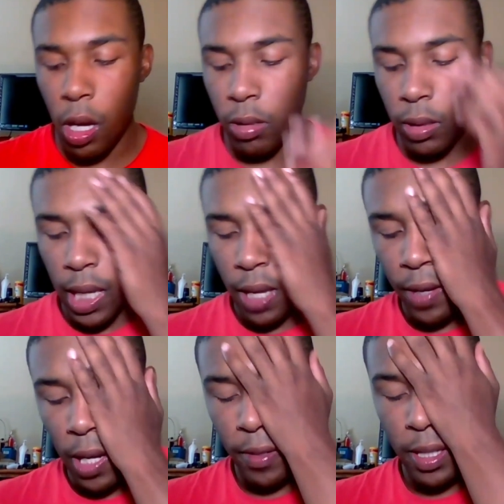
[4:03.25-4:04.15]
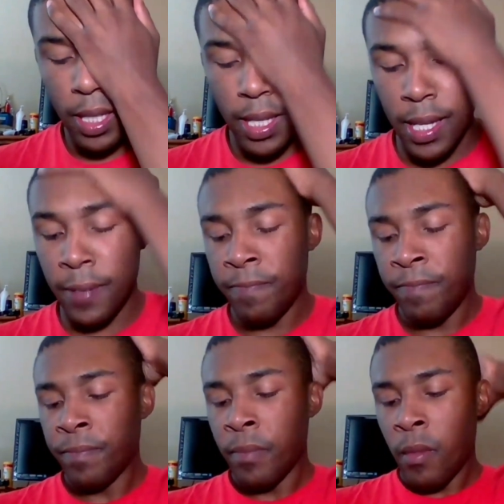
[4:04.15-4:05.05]
all leave and everything
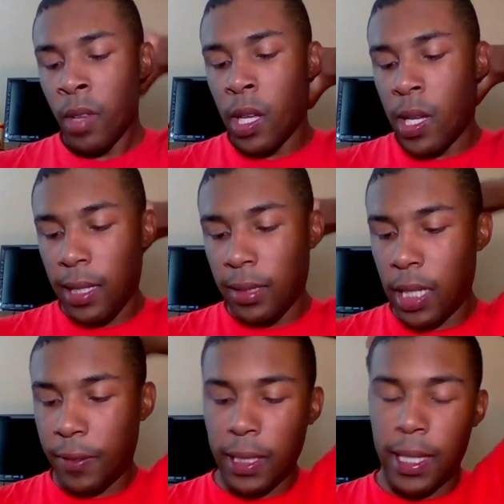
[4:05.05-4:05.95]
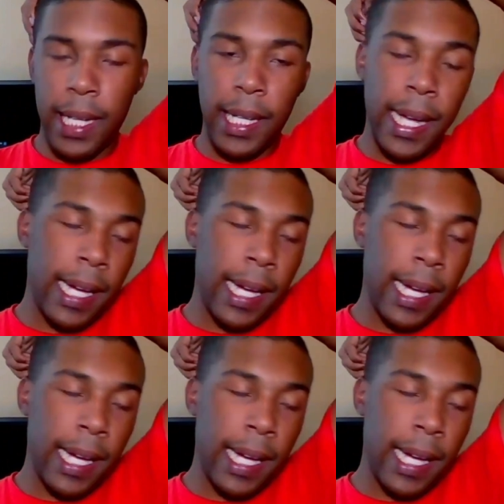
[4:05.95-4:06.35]
and stuff like that.